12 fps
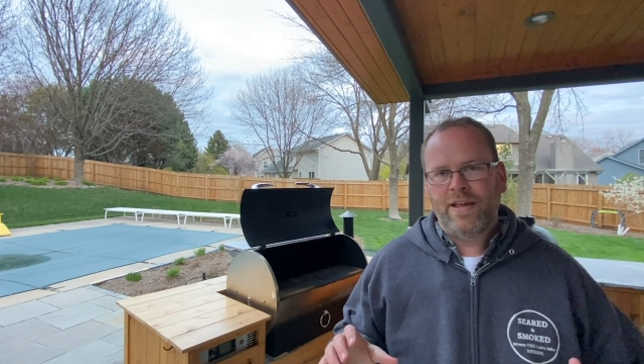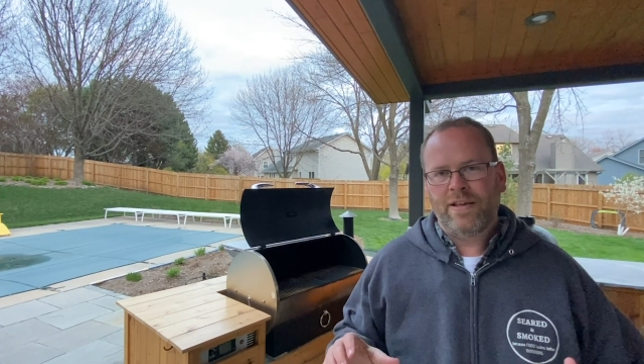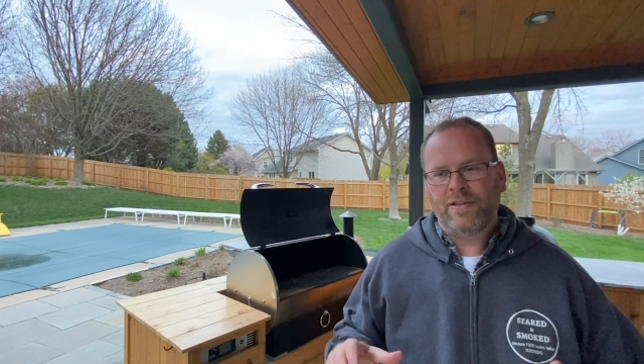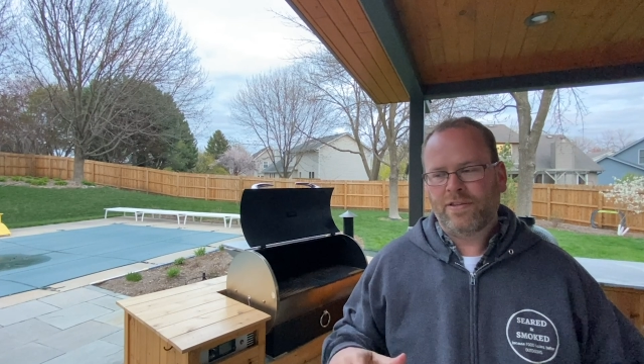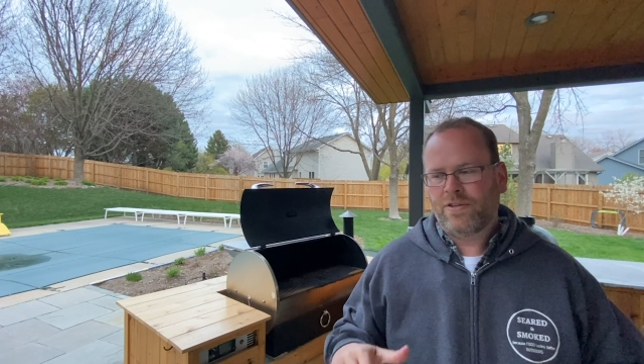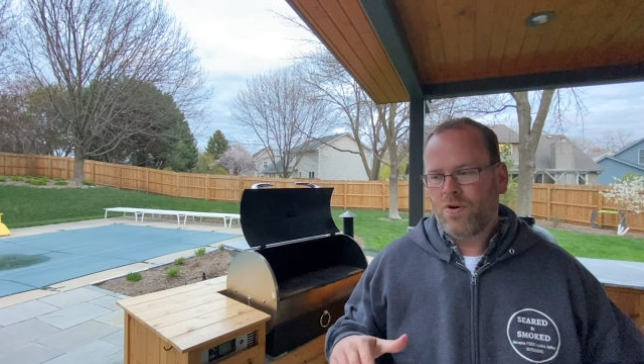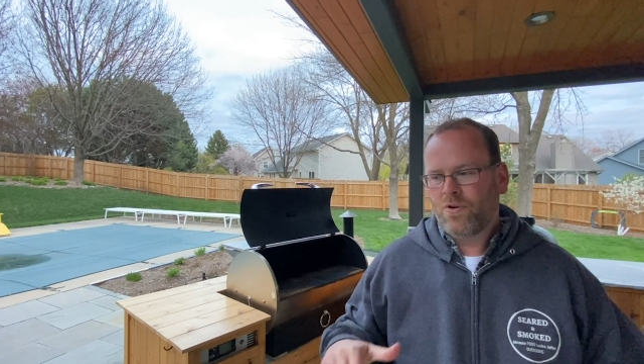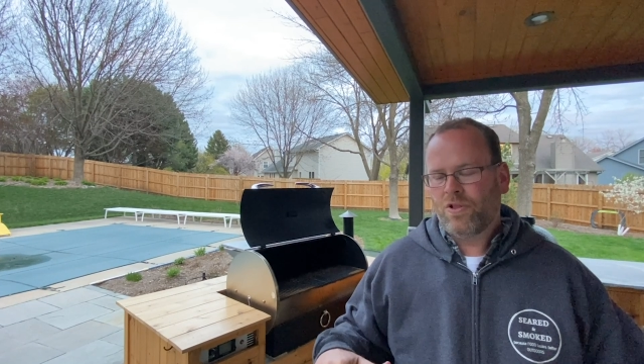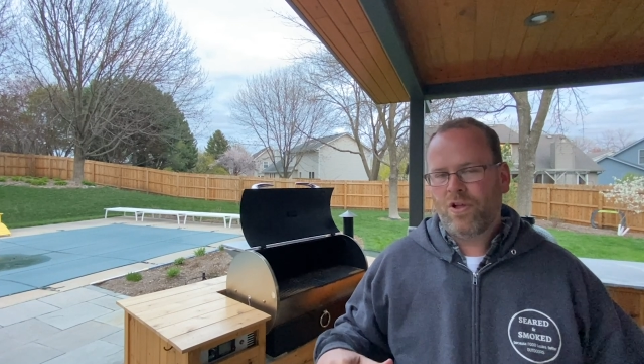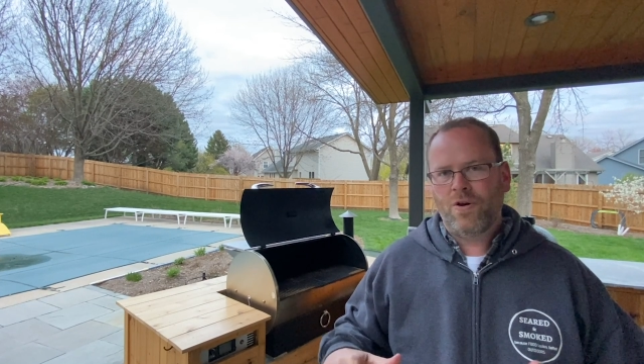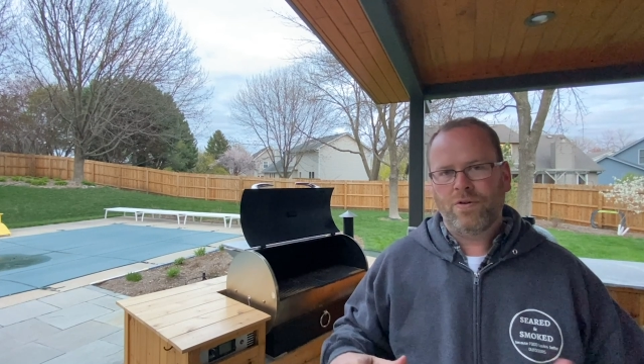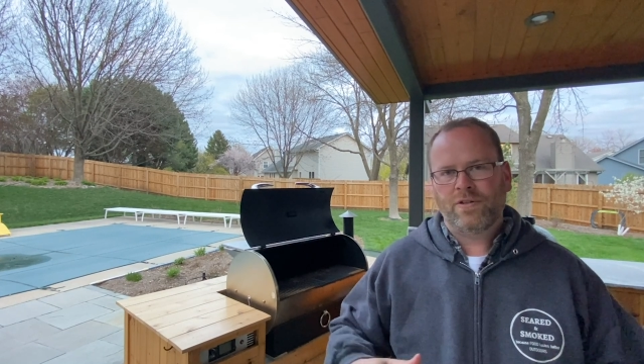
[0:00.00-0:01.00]
is so
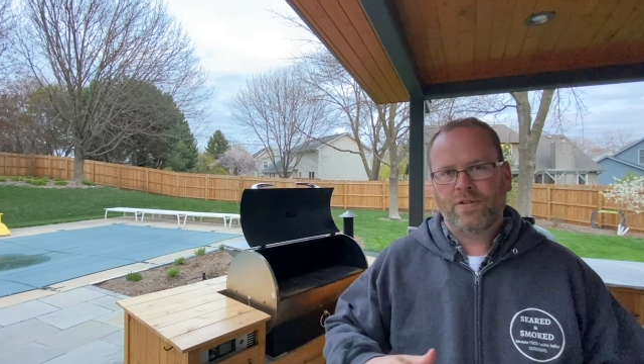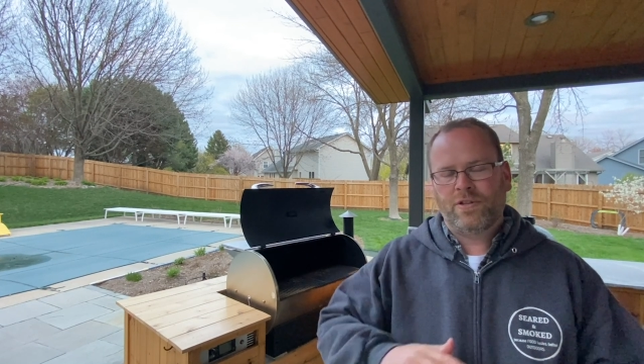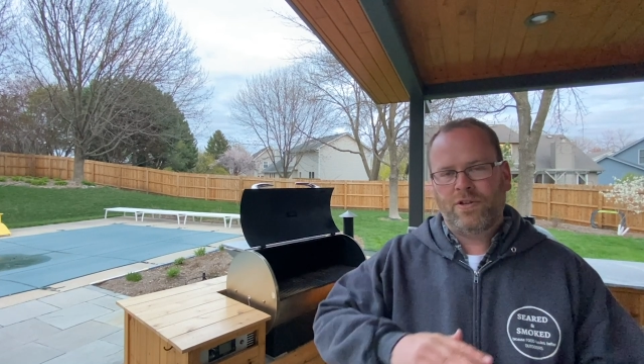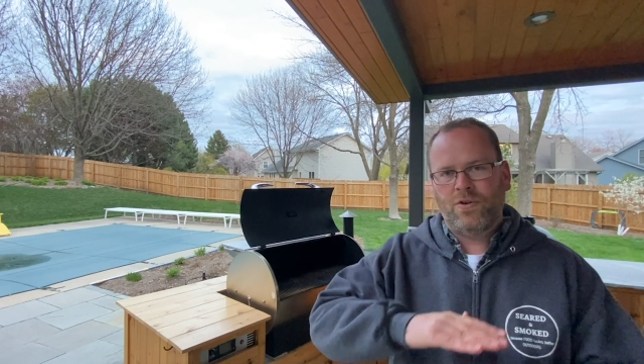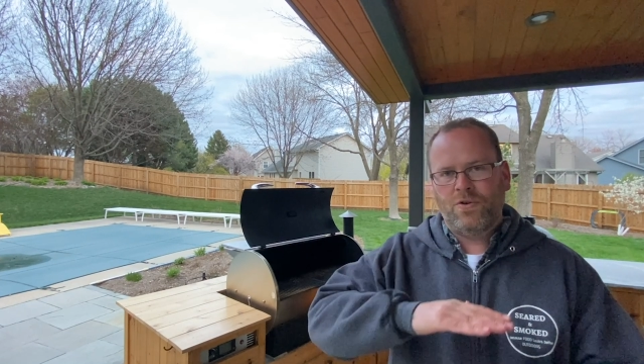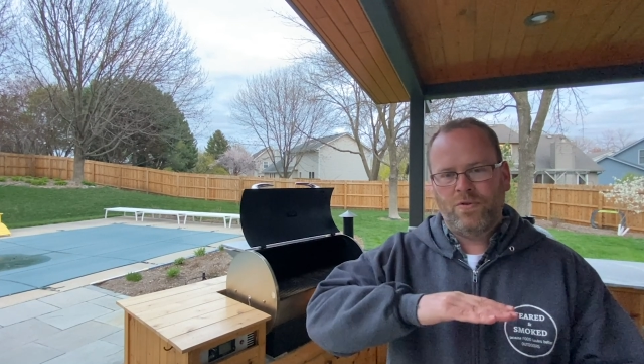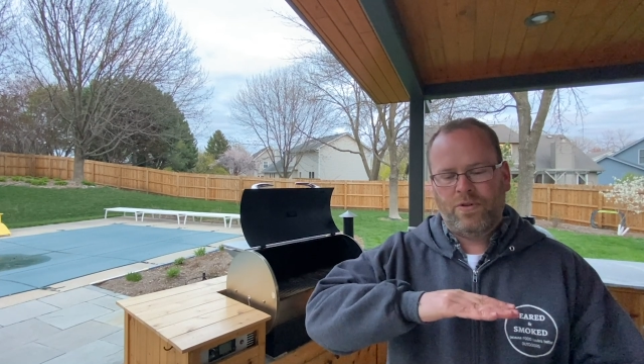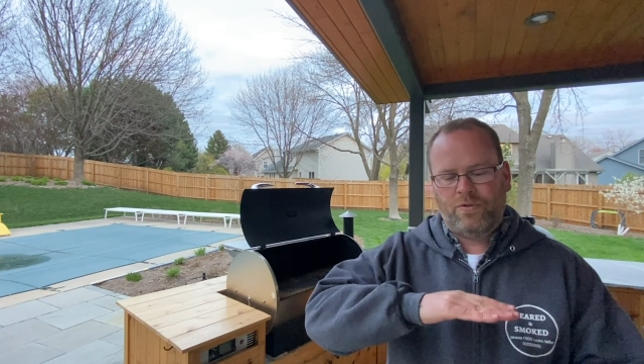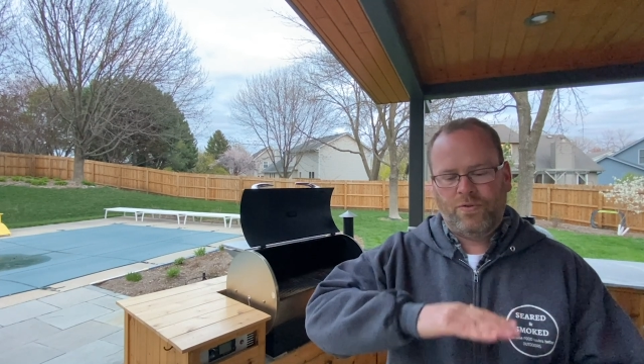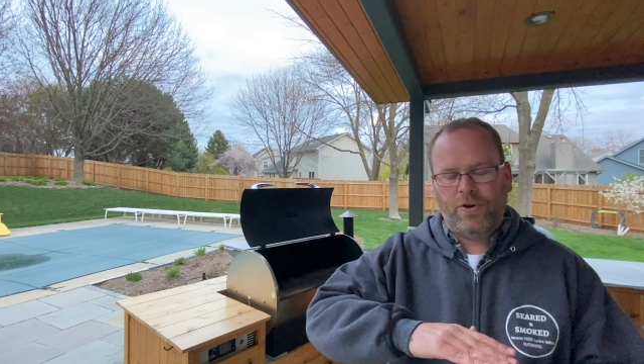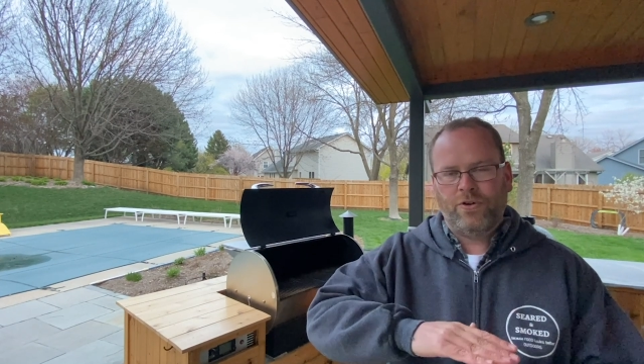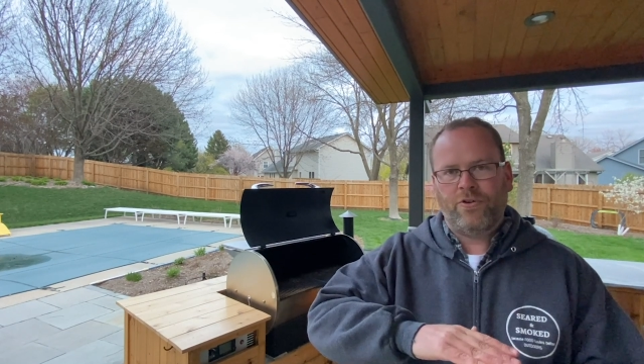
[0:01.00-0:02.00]
close to the
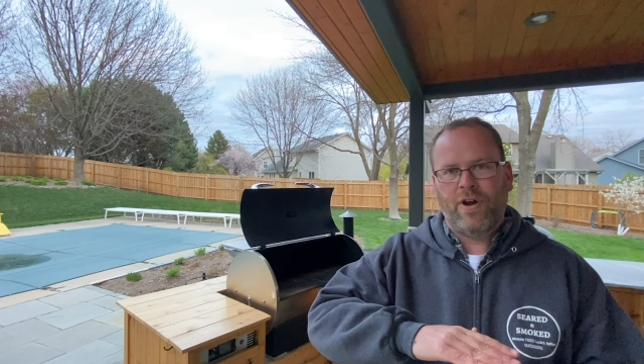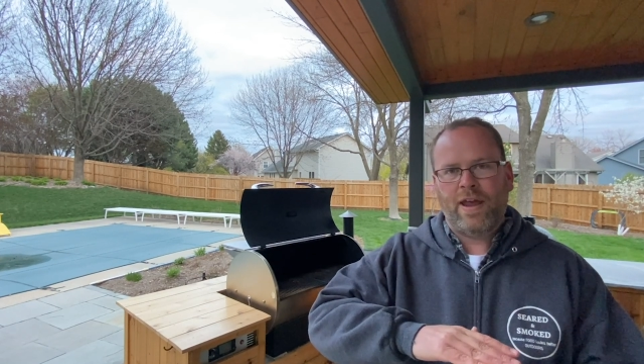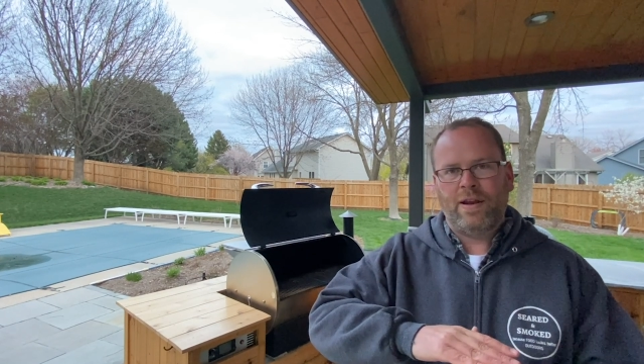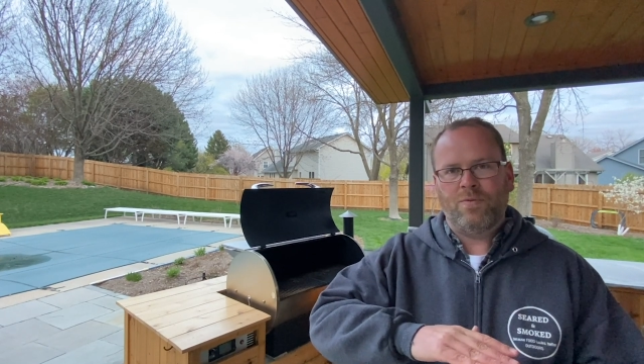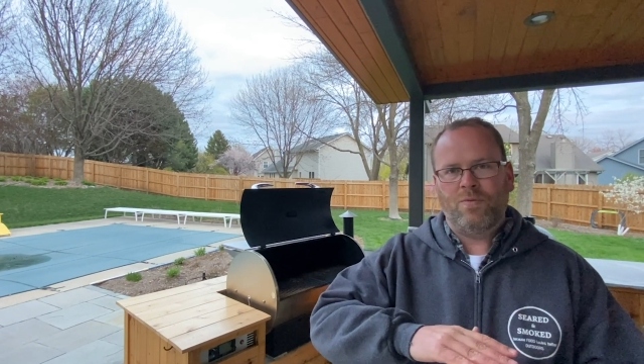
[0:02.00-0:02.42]
grill grate,